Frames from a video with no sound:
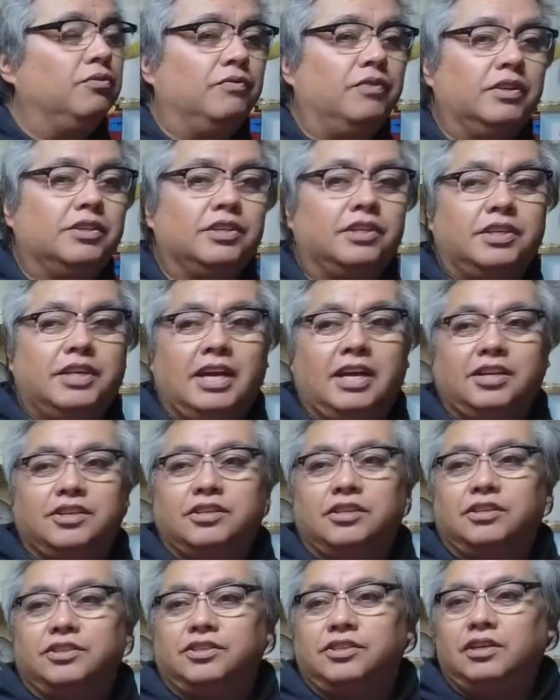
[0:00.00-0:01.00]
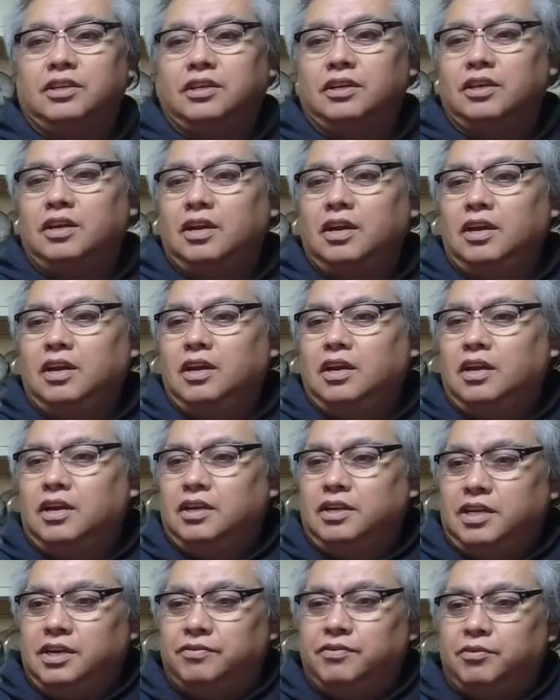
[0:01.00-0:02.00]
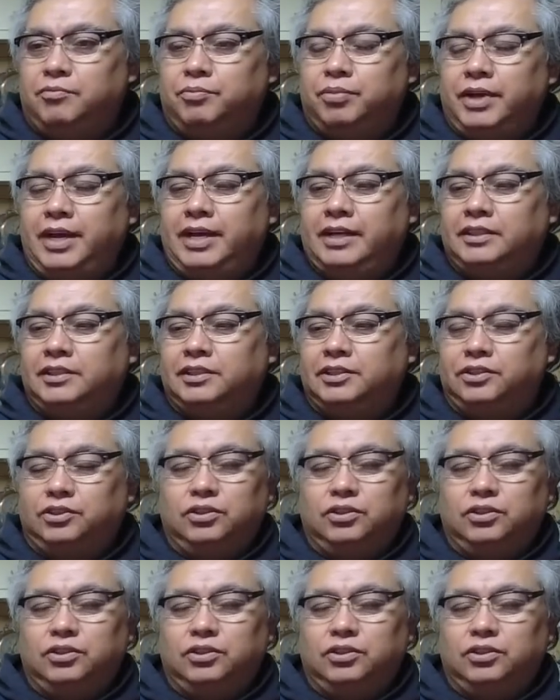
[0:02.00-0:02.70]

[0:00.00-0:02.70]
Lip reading: visitations to different places,